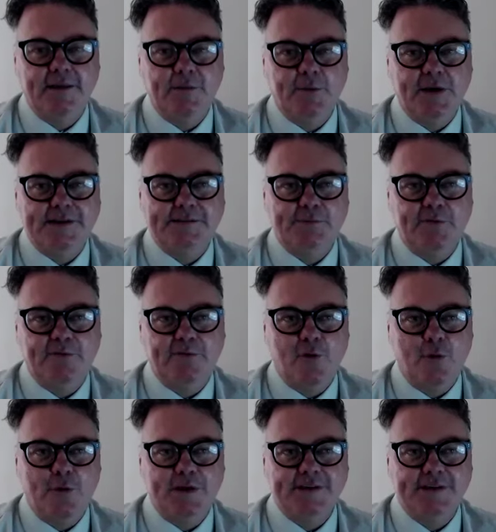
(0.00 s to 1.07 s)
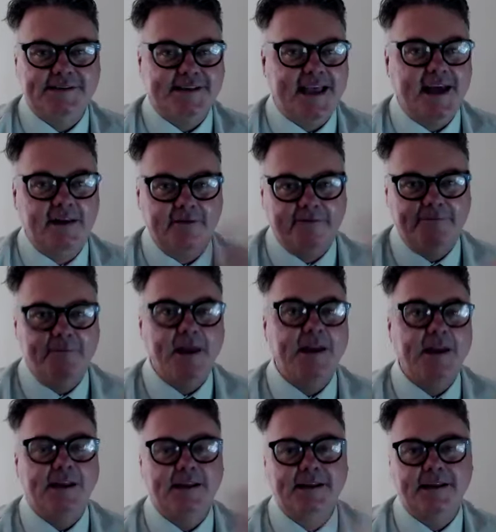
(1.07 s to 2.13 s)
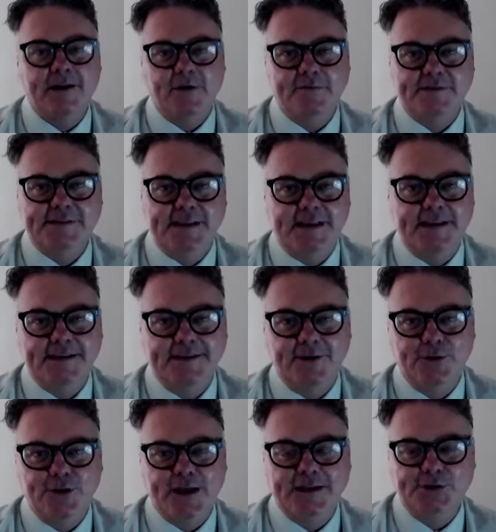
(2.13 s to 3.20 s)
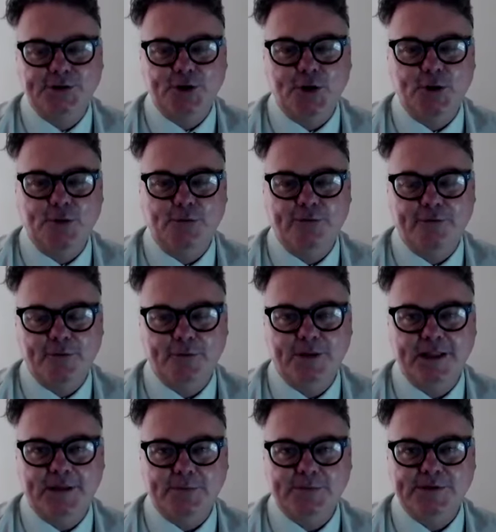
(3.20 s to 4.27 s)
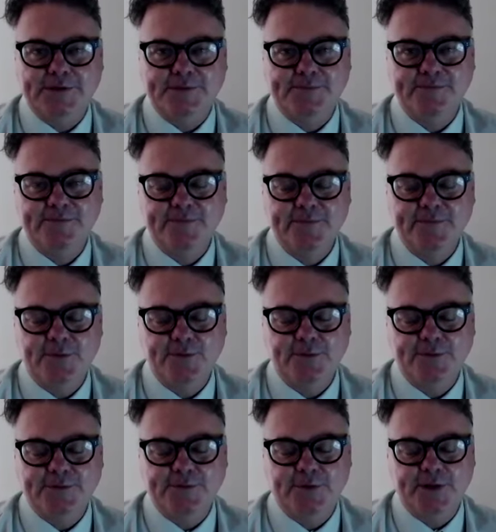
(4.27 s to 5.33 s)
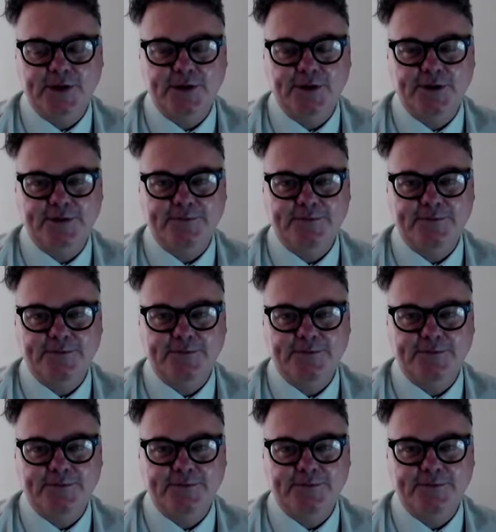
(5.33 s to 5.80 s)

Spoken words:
the best performance out of many that I've seen on that show from clips. It was really good.